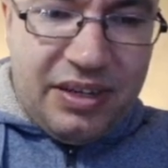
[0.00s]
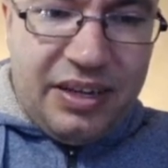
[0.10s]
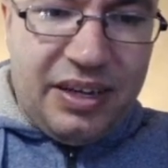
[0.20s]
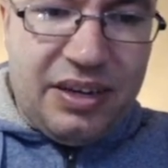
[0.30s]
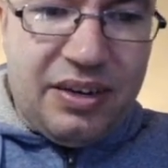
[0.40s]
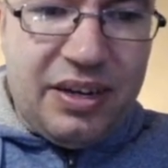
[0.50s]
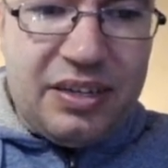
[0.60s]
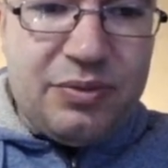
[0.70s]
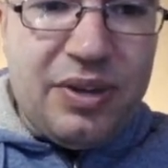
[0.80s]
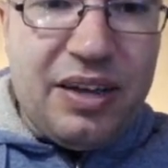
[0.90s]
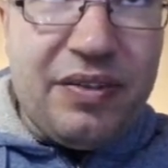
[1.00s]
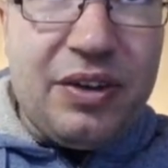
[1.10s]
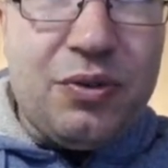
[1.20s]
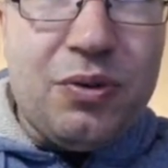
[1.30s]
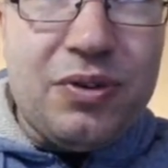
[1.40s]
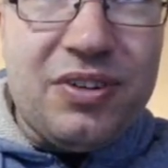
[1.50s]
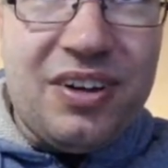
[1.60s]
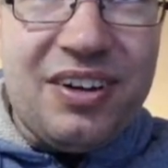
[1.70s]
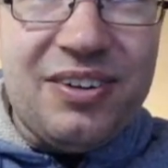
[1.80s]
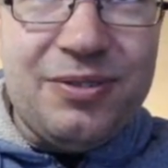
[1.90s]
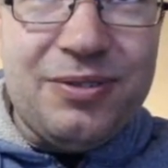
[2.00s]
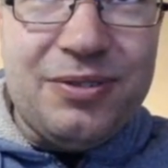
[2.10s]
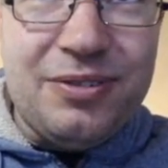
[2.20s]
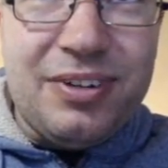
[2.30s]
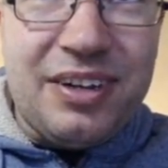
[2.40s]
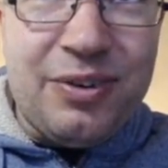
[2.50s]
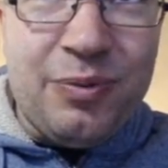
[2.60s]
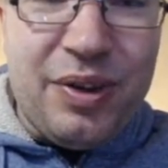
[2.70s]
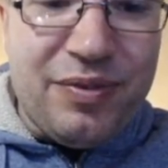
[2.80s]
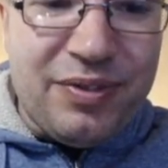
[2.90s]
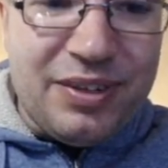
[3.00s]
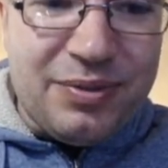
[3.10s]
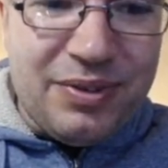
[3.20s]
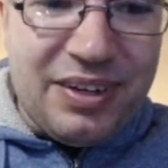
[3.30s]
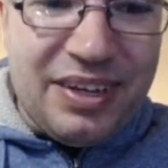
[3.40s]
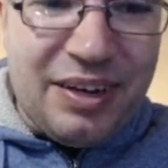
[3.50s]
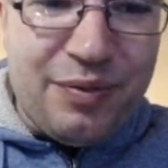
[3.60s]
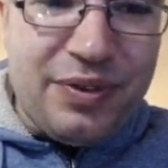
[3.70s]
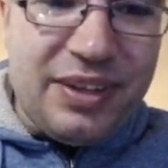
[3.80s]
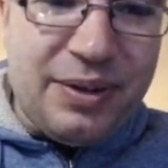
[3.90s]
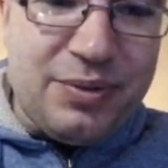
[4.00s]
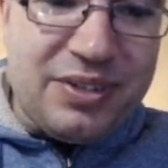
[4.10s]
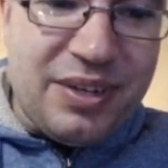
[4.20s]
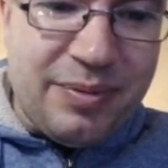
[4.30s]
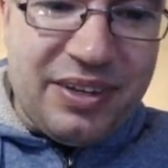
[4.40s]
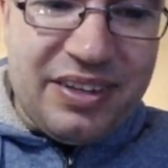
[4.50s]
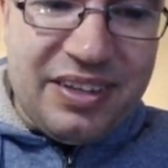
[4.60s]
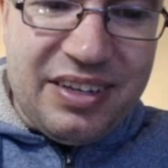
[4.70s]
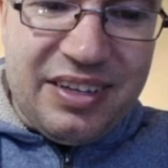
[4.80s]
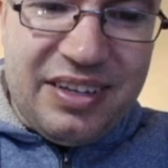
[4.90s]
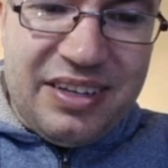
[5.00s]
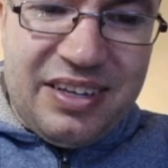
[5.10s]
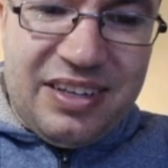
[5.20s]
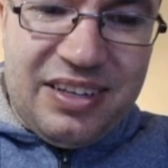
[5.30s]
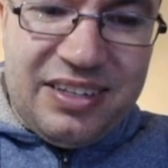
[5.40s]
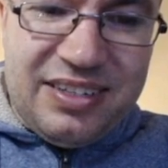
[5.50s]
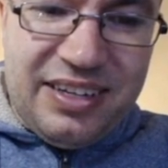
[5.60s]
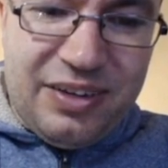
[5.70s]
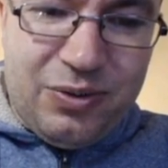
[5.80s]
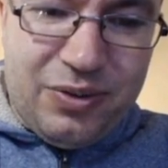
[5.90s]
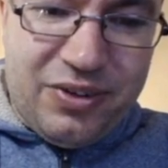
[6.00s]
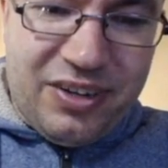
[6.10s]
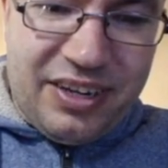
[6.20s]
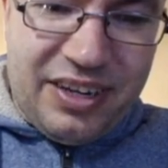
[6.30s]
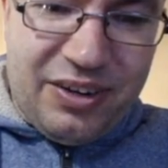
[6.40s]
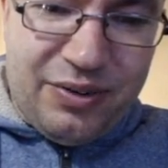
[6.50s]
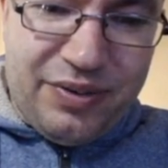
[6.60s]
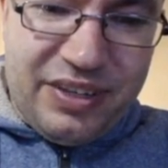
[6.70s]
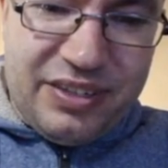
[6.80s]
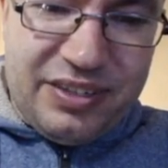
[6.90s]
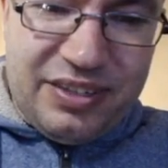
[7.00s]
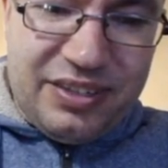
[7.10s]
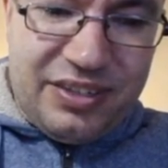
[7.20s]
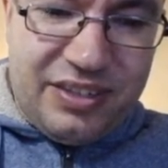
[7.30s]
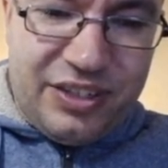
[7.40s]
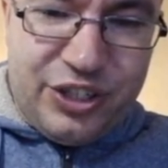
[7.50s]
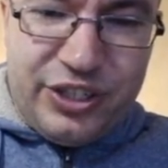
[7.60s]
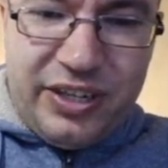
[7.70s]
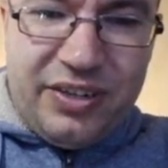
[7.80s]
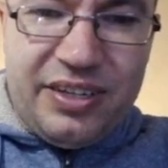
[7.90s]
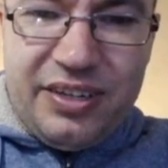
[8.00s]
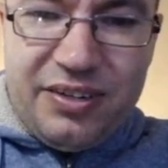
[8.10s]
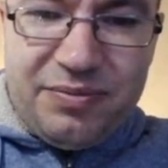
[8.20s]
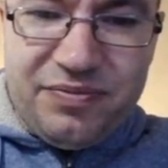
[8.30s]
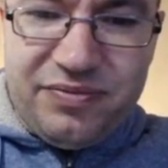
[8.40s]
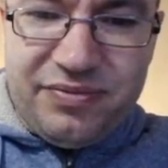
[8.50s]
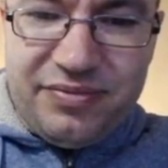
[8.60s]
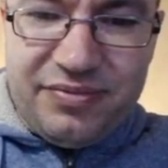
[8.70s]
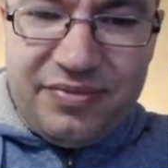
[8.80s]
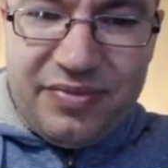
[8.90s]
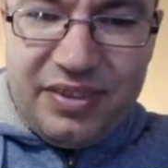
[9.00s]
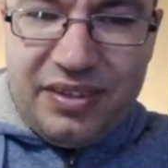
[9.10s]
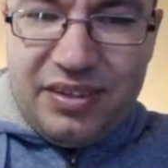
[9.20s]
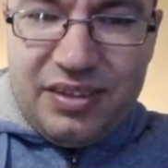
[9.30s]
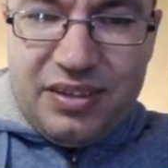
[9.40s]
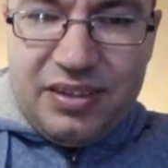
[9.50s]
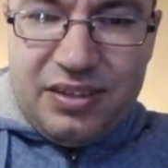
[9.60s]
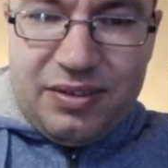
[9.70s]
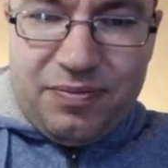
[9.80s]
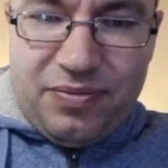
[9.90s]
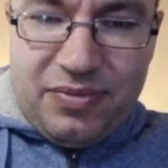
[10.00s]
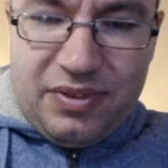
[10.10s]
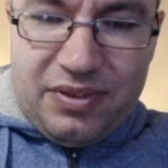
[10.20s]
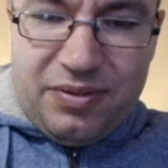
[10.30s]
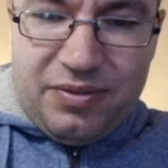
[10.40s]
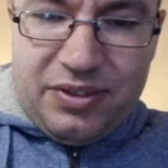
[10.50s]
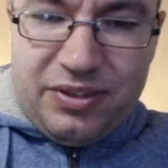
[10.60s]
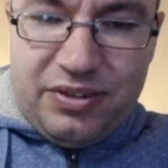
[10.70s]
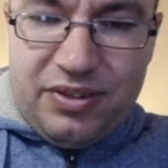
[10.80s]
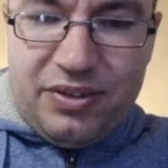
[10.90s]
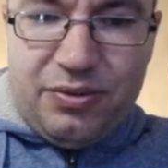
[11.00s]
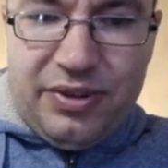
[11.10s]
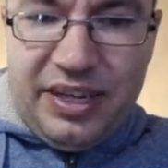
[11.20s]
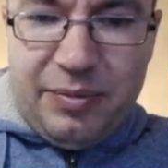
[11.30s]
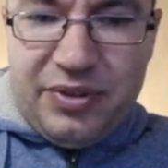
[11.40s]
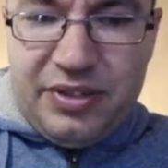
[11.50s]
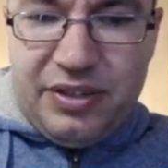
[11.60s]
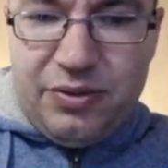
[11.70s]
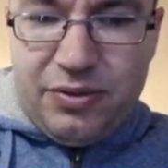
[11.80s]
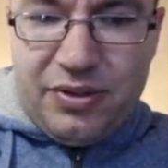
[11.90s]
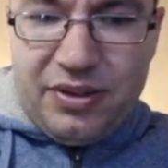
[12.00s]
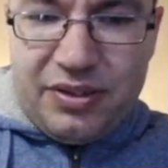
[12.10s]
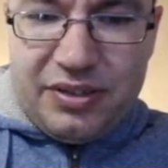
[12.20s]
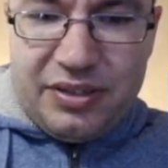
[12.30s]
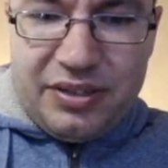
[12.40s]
And next we have a Tortok, who I couldn't wait for this one. I had a feeling it was coming. Let's take Tortok out of his shell here. Make sure not to damage the Tortok.